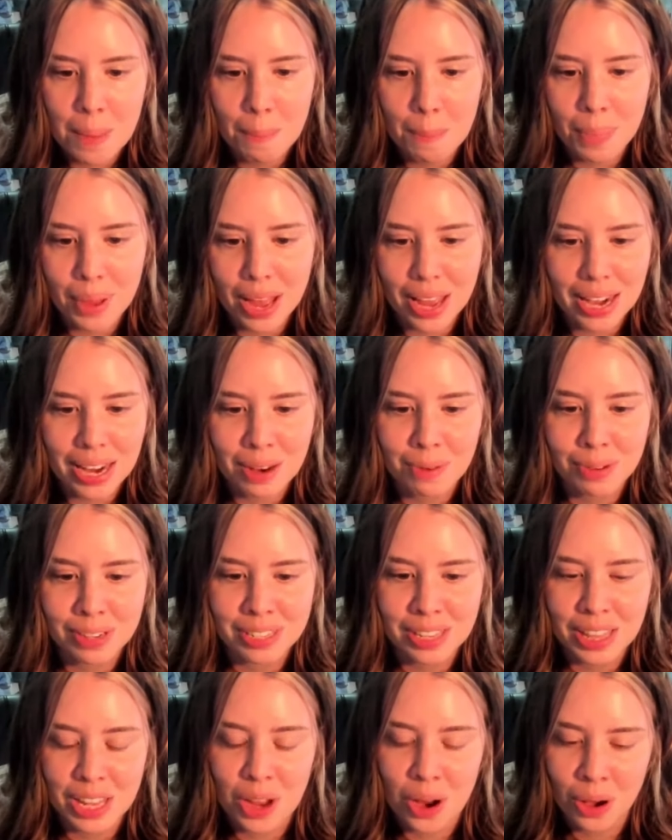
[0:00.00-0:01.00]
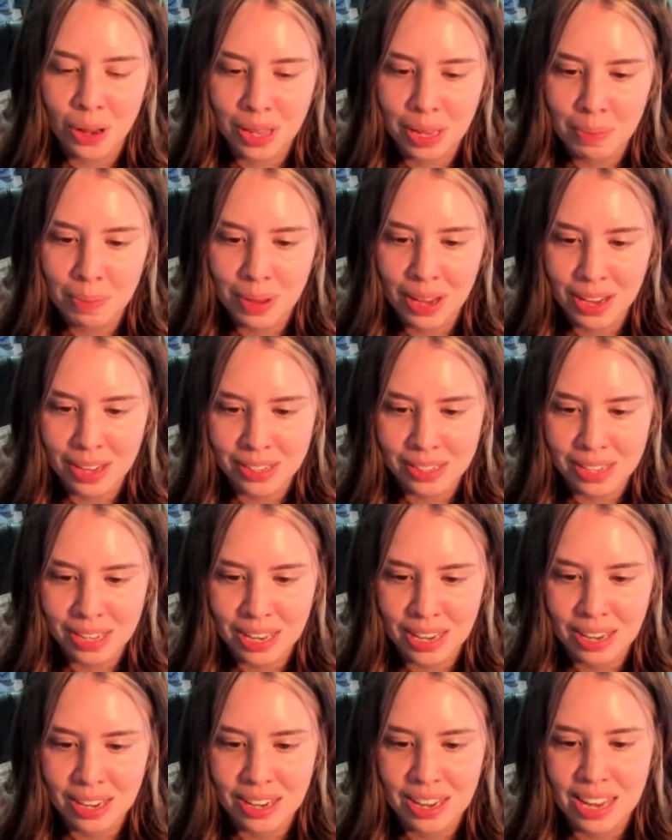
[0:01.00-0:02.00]
but he wasn't the only
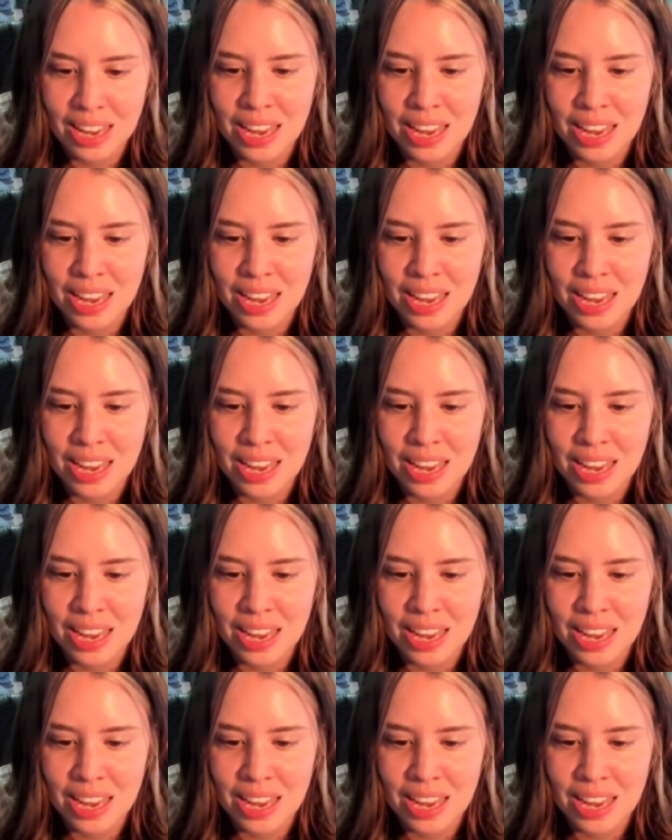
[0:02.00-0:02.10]
person.